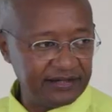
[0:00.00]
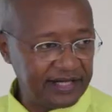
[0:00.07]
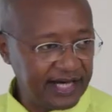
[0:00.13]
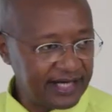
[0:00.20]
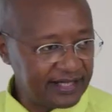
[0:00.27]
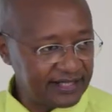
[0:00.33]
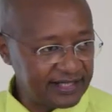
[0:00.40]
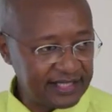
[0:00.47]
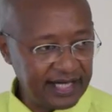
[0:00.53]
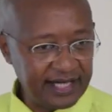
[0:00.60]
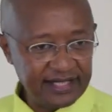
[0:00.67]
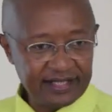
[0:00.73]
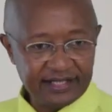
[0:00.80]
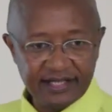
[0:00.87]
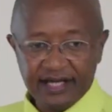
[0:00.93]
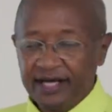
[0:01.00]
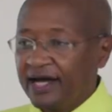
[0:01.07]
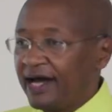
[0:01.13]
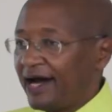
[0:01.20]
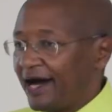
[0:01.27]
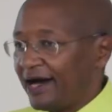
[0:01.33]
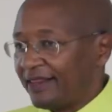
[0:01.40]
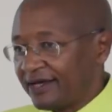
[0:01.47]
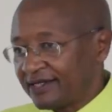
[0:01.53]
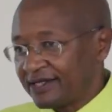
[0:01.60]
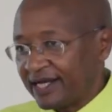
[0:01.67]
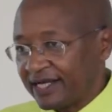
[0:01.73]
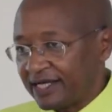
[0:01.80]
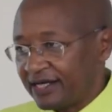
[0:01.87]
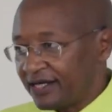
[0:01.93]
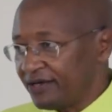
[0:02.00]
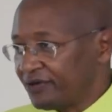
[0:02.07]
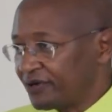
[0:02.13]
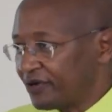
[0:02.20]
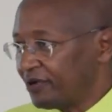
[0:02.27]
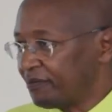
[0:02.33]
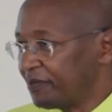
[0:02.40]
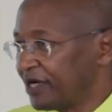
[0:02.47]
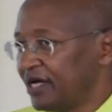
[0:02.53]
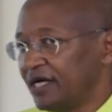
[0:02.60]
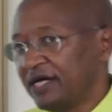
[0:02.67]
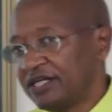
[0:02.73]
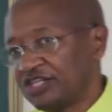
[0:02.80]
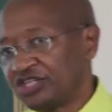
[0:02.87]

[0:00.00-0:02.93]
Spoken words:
a better understanding when I'm talking to people